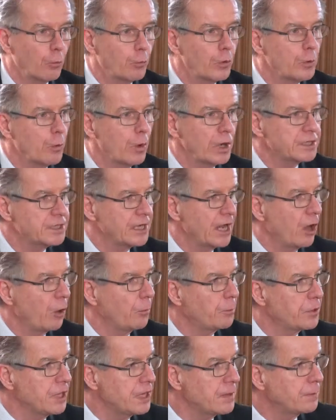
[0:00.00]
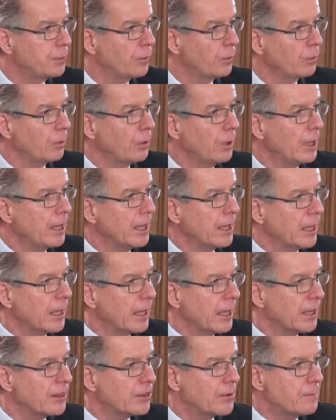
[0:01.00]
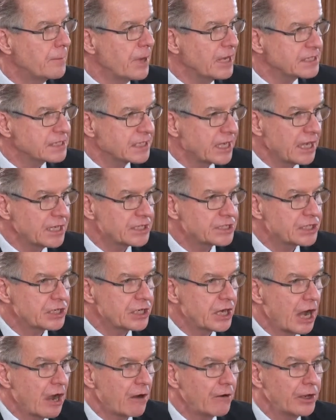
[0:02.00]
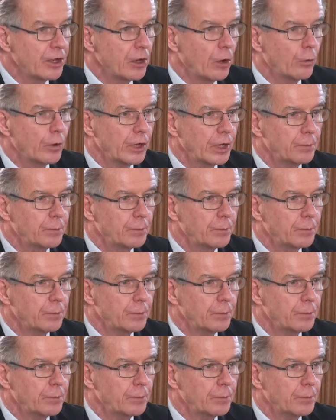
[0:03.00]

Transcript: We want to help people, in the best case scenario,